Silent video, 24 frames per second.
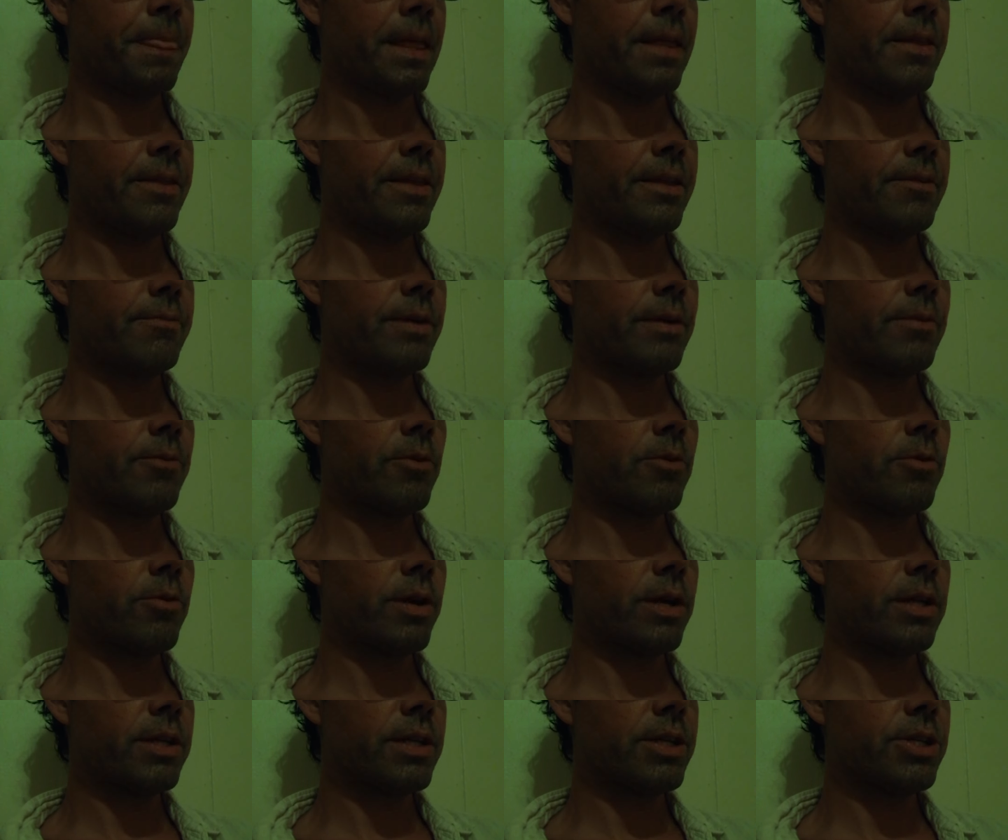Then we will
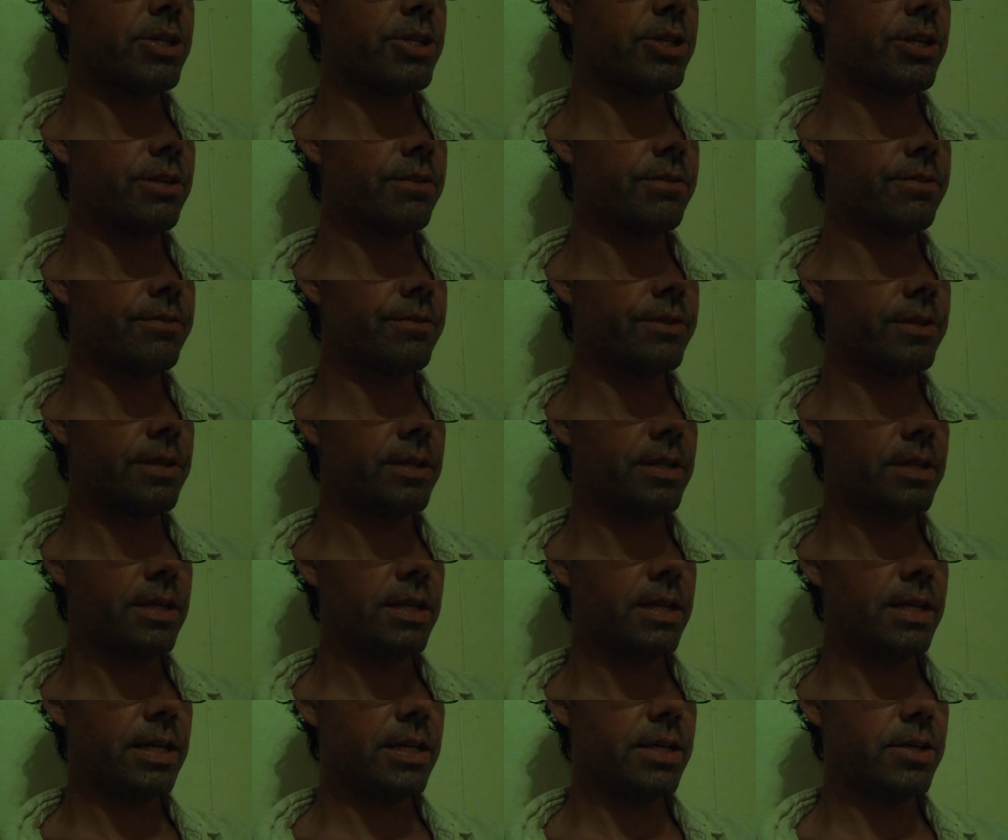quickly shift
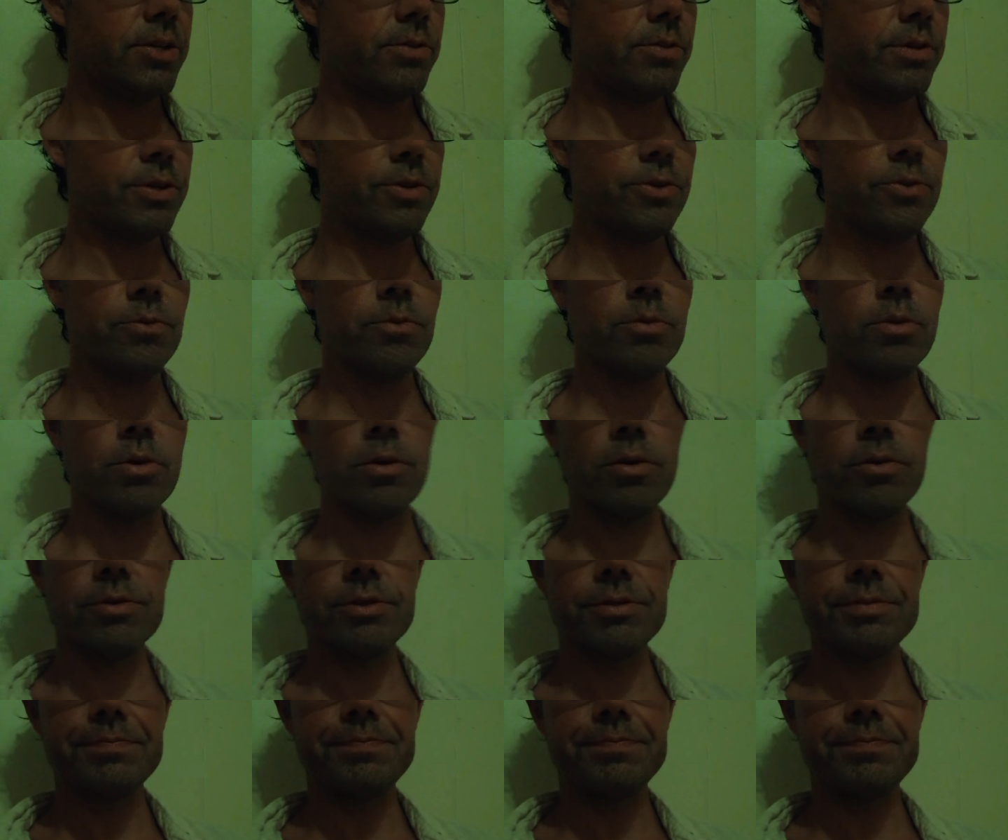into a new world.